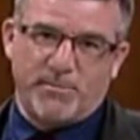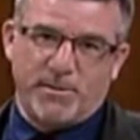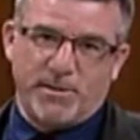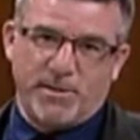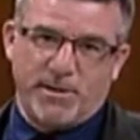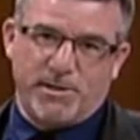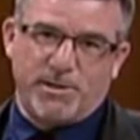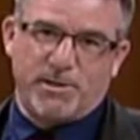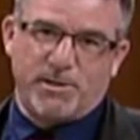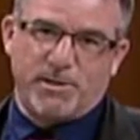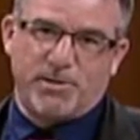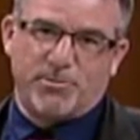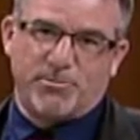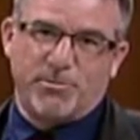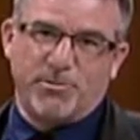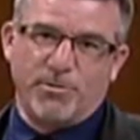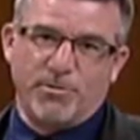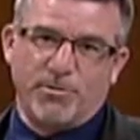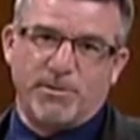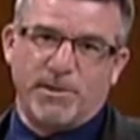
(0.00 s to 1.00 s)
munitions
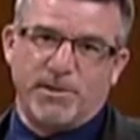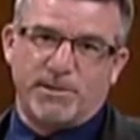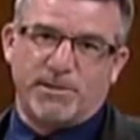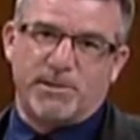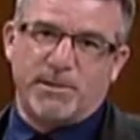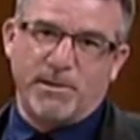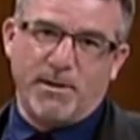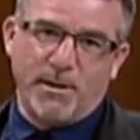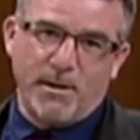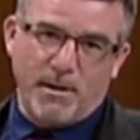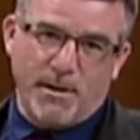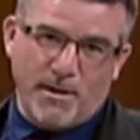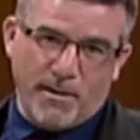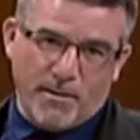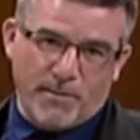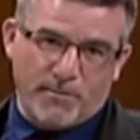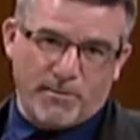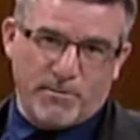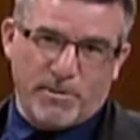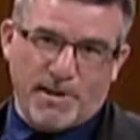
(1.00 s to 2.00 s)
through this
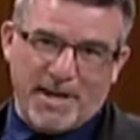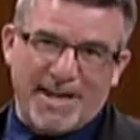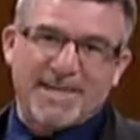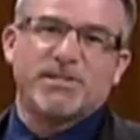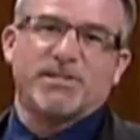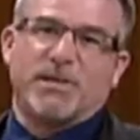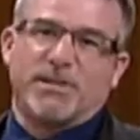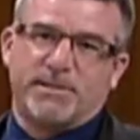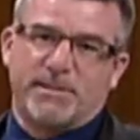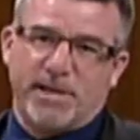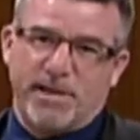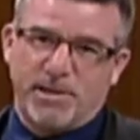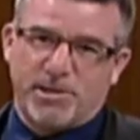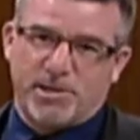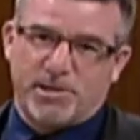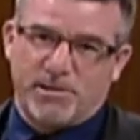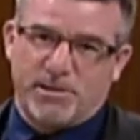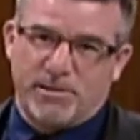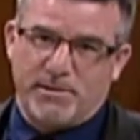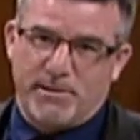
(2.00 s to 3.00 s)

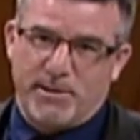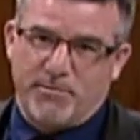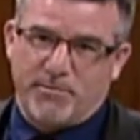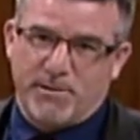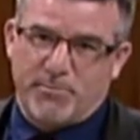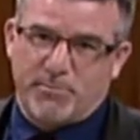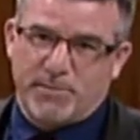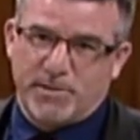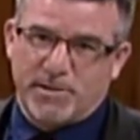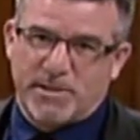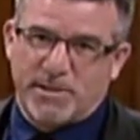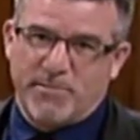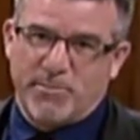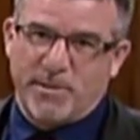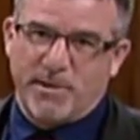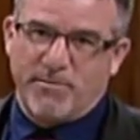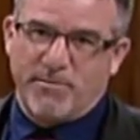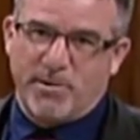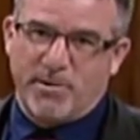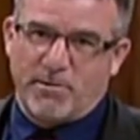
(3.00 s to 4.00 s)
exaltation of the principle
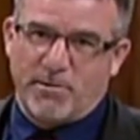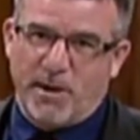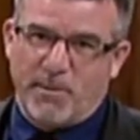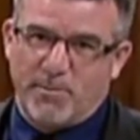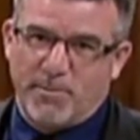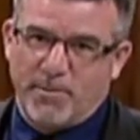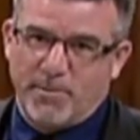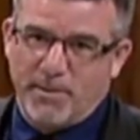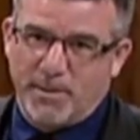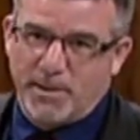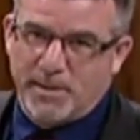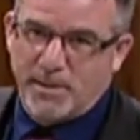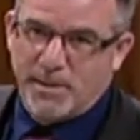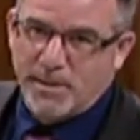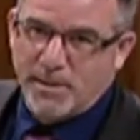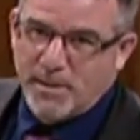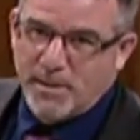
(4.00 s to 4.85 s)
of interoperability?